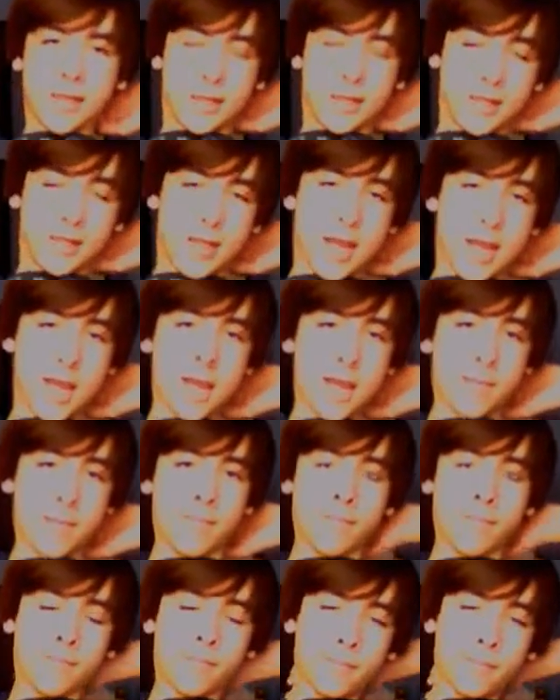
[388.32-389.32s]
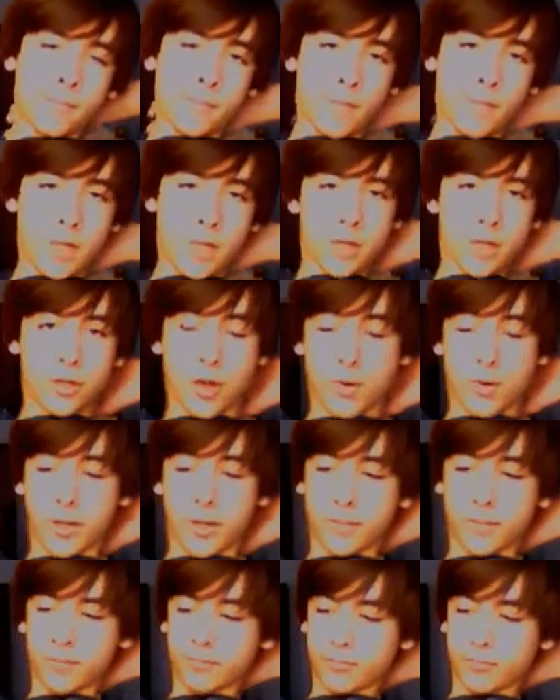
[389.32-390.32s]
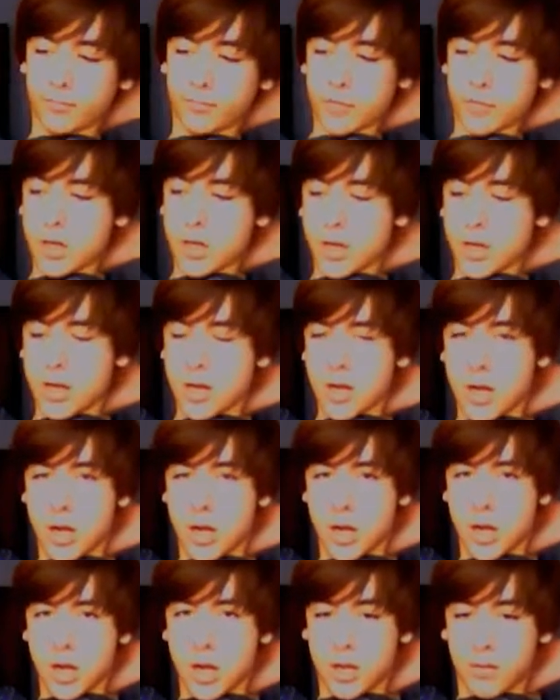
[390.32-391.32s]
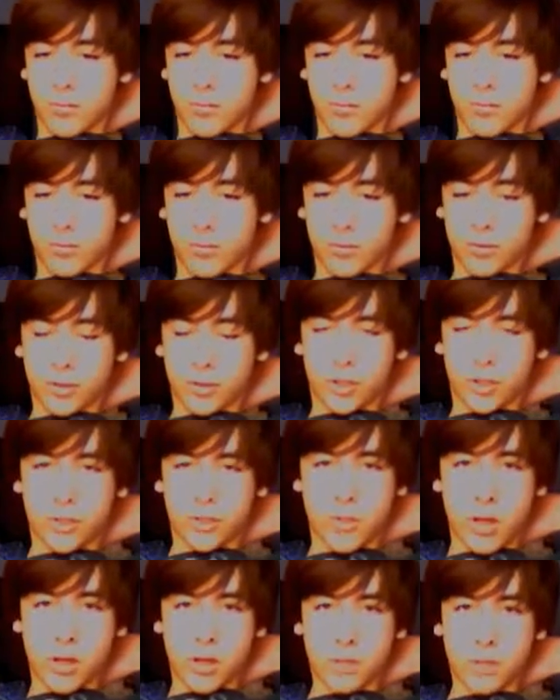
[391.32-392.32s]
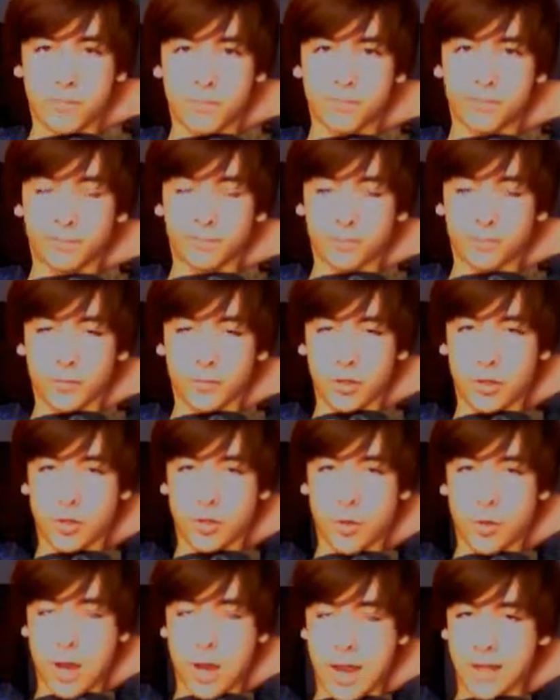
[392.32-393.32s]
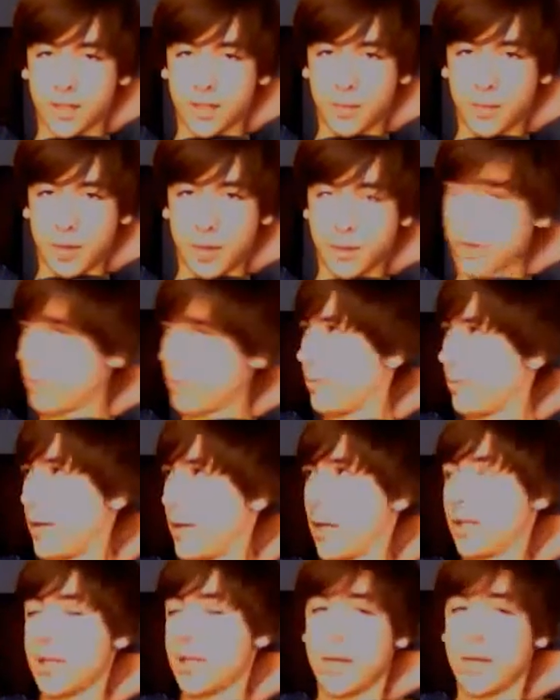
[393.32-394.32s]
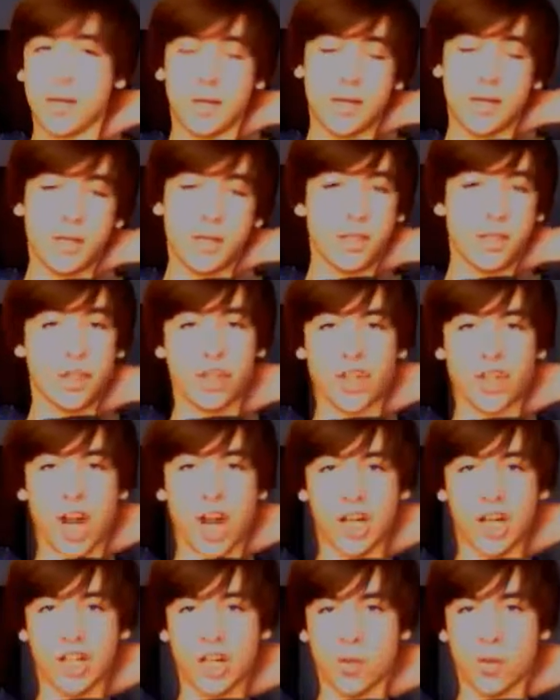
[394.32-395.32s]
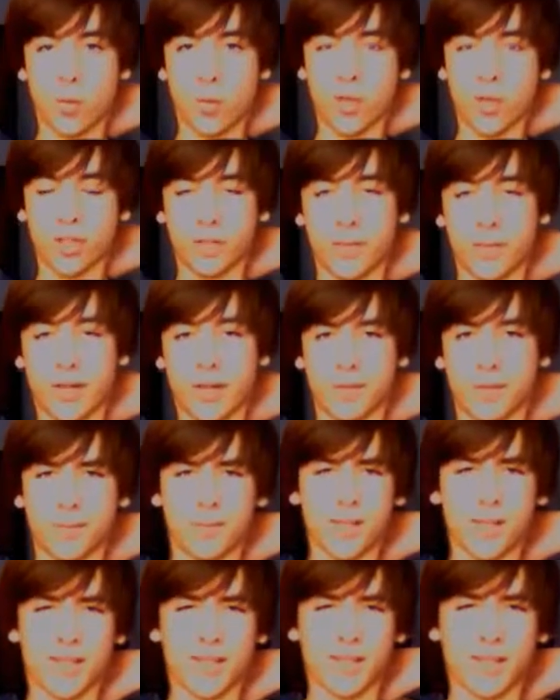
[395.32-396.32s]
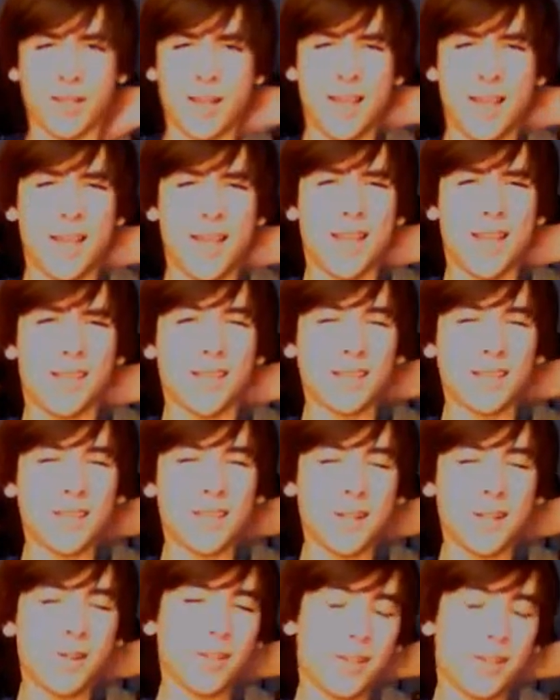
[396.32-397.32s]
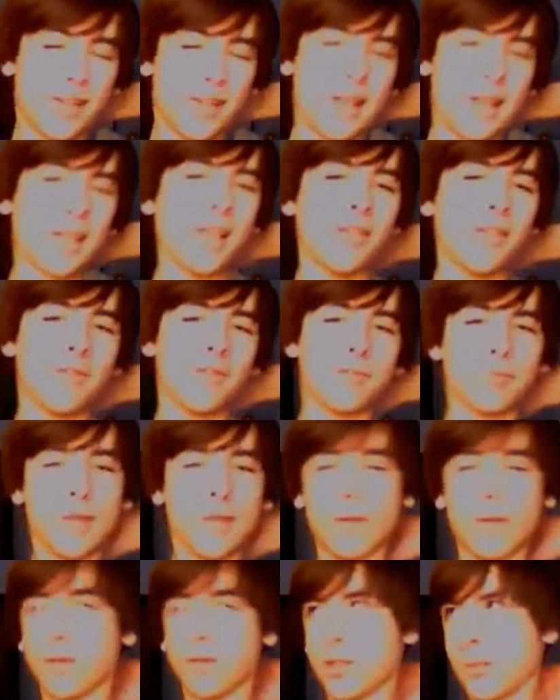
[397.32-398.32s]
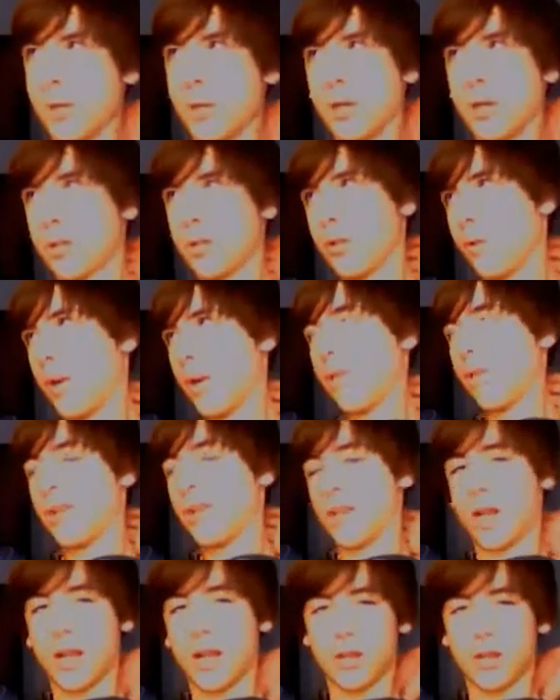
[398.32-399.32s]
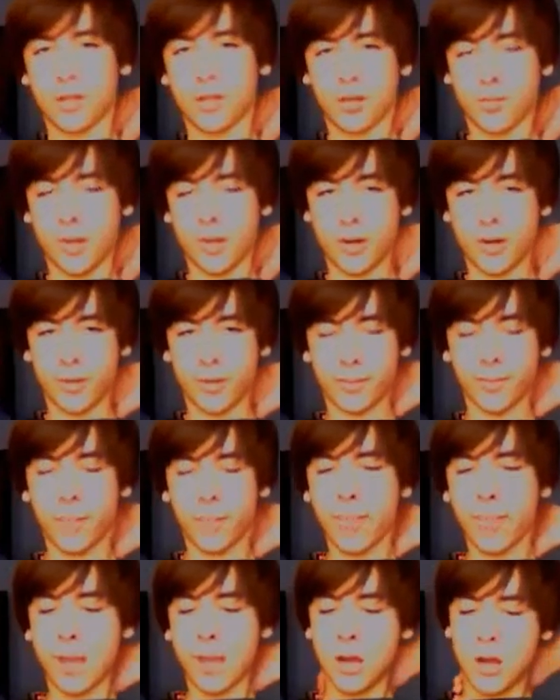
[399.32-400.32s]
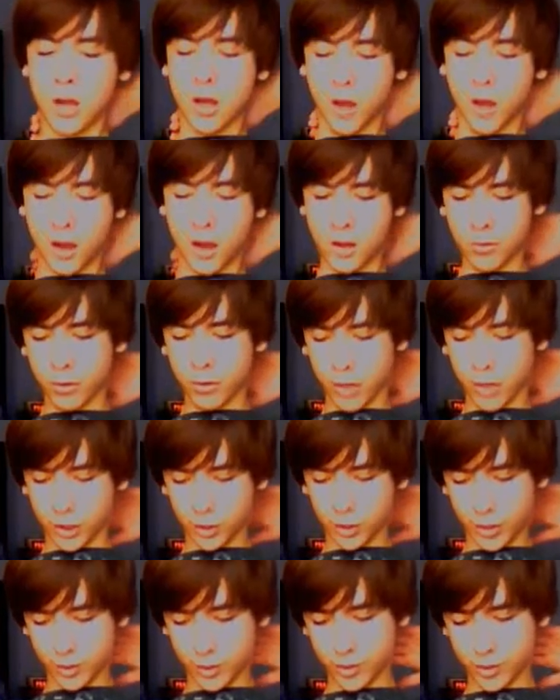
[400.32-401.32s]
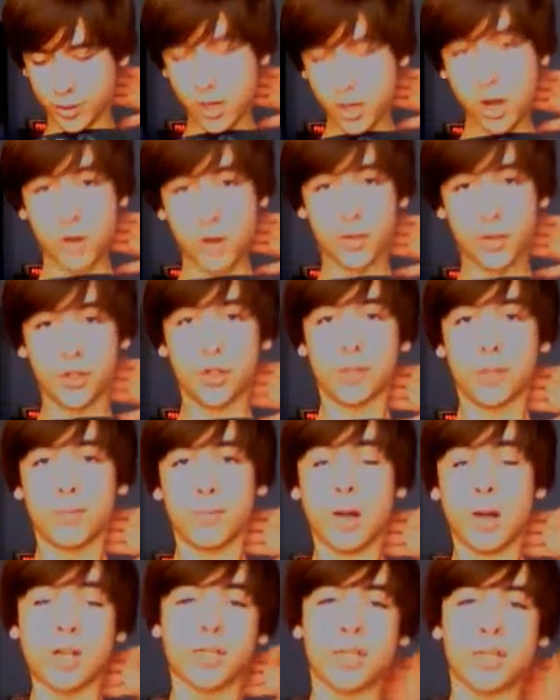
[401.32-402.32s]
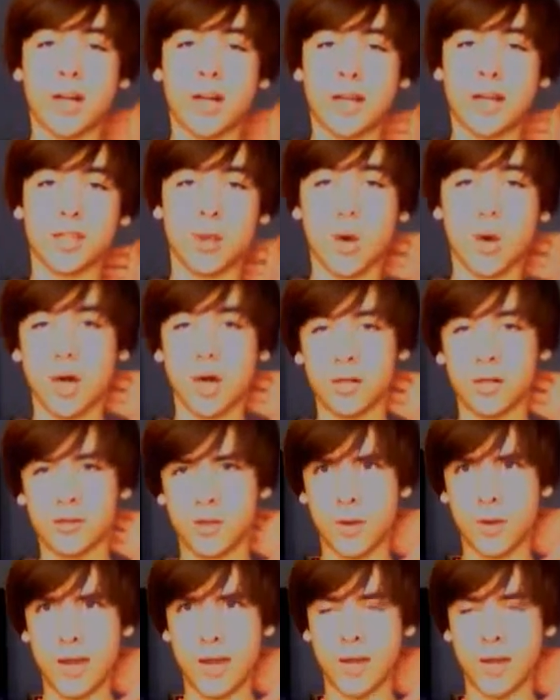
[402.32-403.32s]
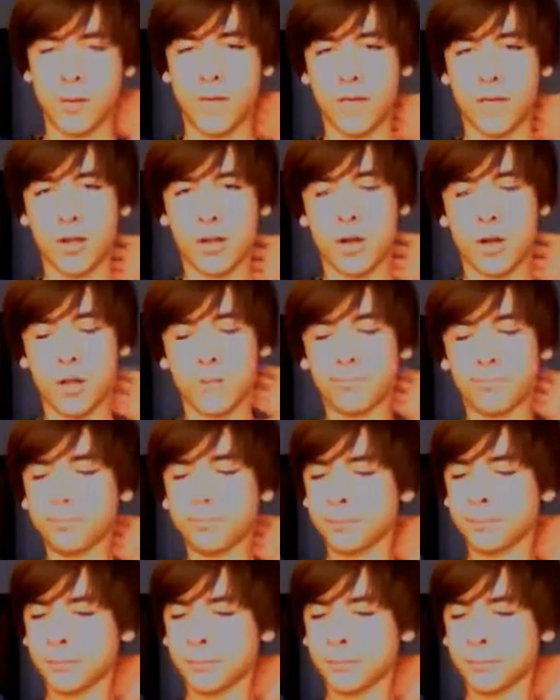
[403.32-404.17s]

It's him, Tony, Samal, who I actually play with on PSN. He's the shotgun wizard, but he's been playing 6 and 7s lately, and I love playing with Samal, so whenever he's on, I usually do play with him. Who else? Oh, and Boss Jedi Zohan, whatever they call him.